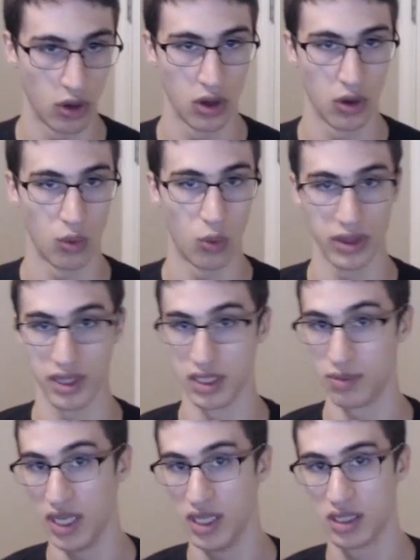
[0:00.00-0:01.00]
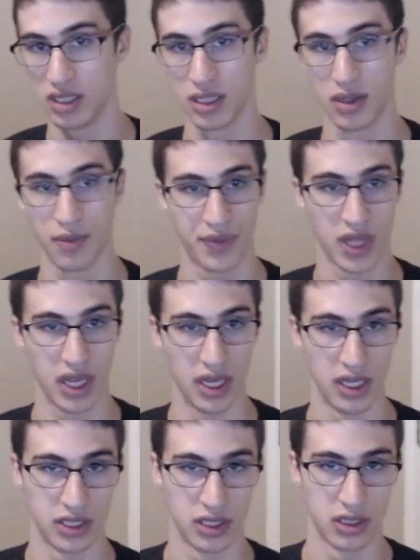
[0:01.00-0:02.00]
what this means
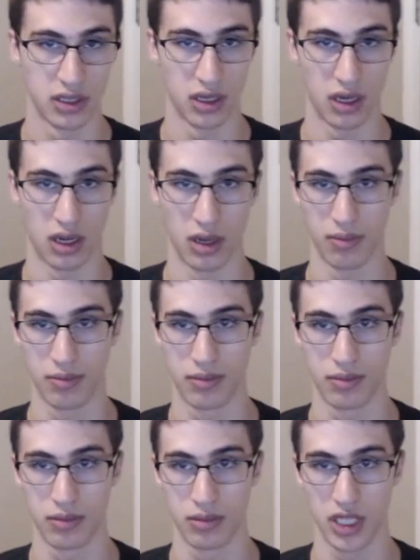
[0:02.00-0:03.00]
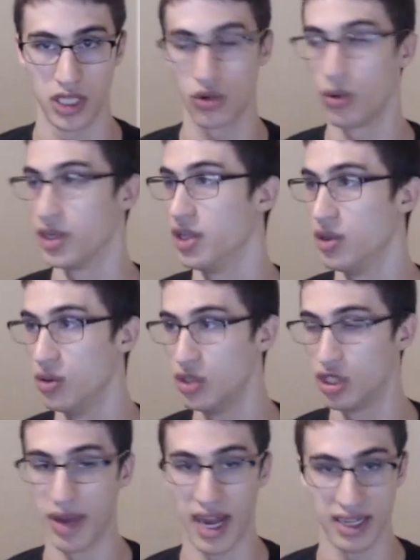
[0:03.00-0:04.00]
is it's going to use your
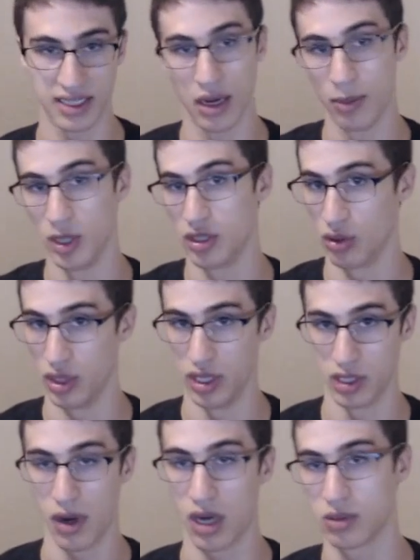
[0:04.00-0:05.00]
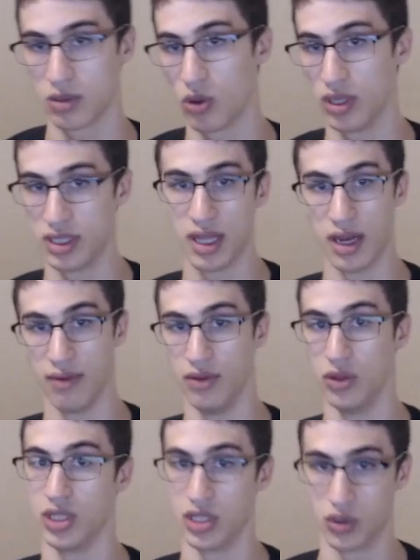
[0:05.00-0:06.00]
backstab as early as possible instead of
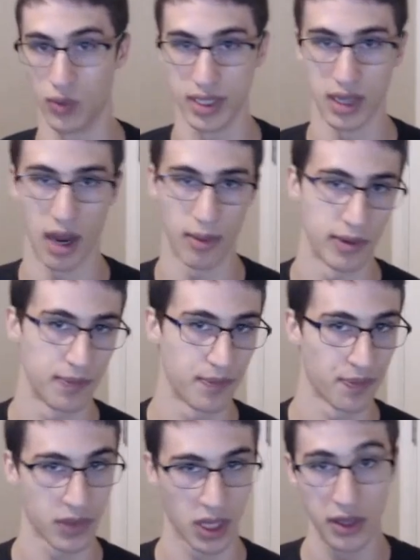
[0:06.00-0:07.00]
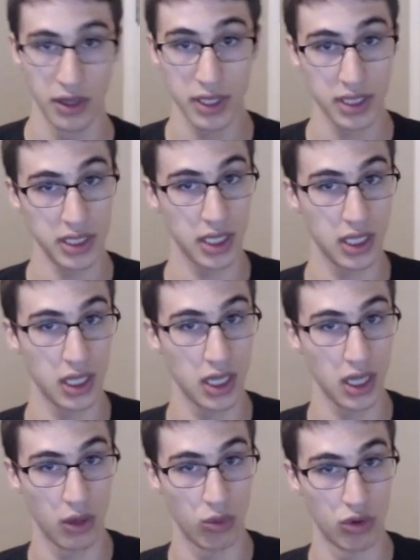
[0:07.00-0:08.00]
using a swing timer. And you can see
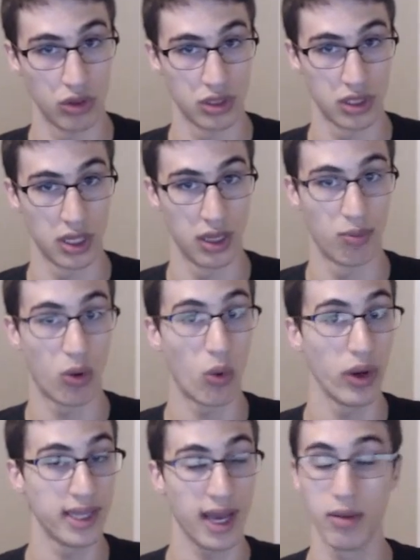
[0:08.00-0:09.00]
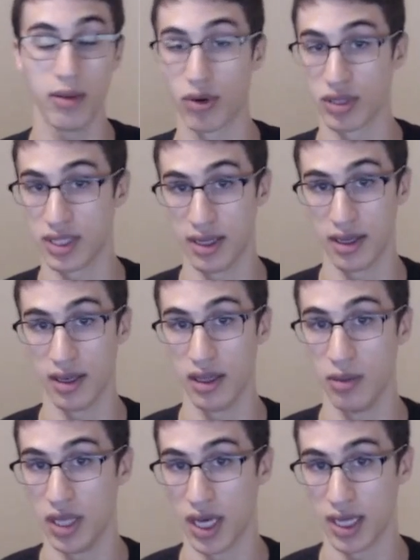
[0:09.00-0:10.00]
it was a 0.8%
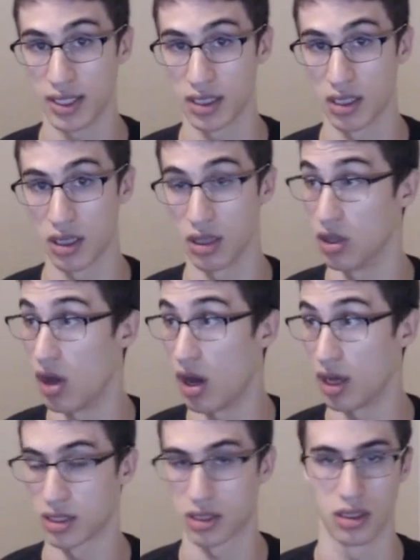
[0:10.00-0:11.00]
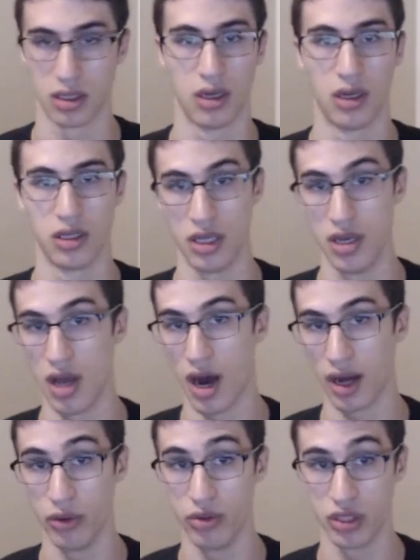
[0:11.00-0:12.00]
DPS loss to not
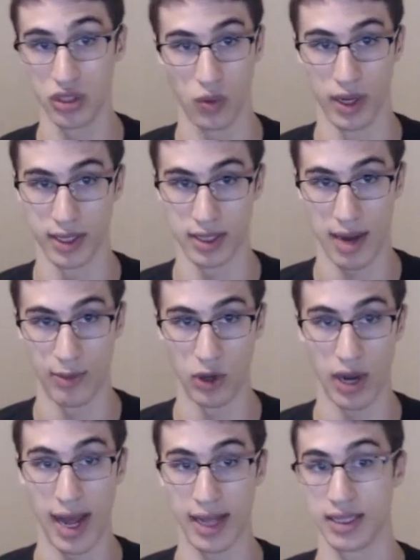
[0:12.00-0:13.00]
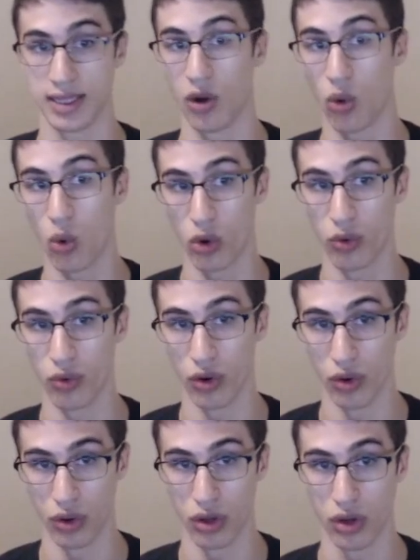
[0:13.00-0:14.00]
use a swing timer as a Horde
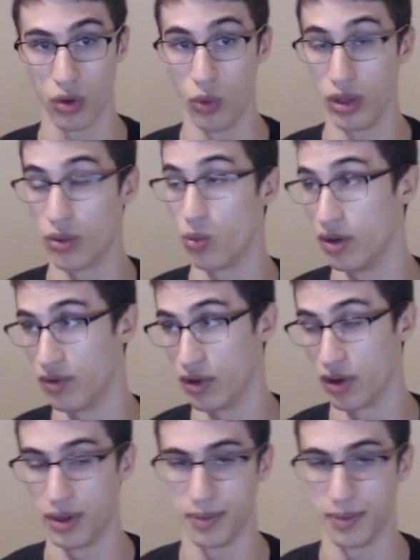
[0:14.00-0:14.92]
rogue with Wind Fury.